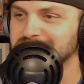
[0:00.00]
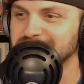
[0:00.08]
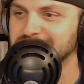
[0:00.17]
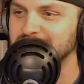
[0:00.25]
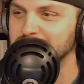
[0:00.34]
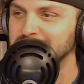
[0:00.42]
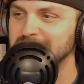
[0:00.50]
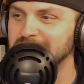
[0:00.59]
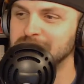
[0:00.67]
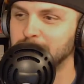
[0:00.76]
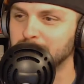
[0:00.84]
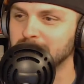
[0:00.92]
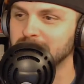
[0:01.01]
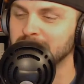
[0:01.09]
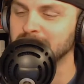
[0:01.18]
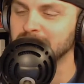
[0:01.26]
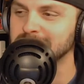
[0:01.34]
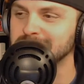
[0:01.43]
My guys at work are like,
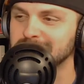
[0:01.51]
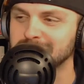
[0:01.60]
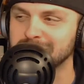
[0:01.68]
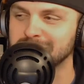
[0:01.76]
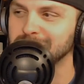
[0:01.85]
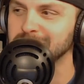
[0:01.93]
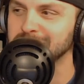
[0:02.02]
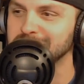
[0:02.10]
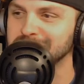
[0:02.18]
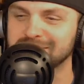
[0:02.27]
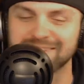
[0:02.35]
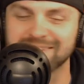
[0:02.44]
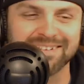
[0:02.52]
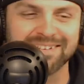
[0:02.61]
what's wrong with you?